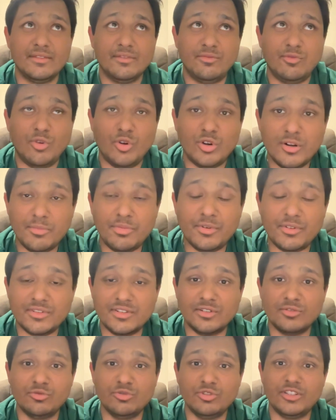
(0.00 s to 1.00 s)
for a
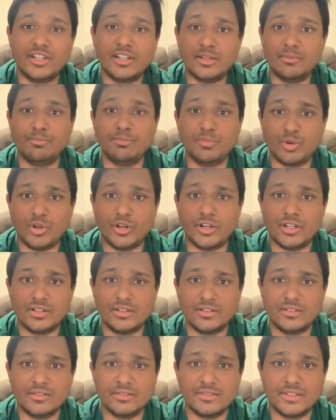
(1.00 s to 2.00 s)
person who is unemployed,
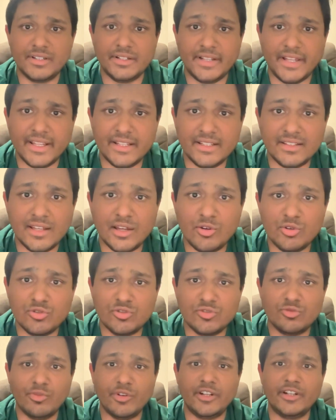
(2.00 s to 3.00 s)
the 10th
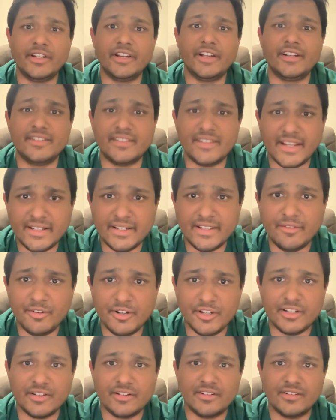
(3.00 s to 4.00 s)
house, when it gets
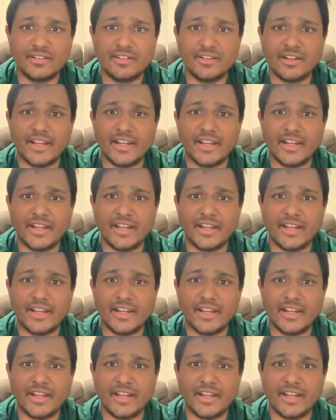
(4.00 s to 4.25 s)
activated,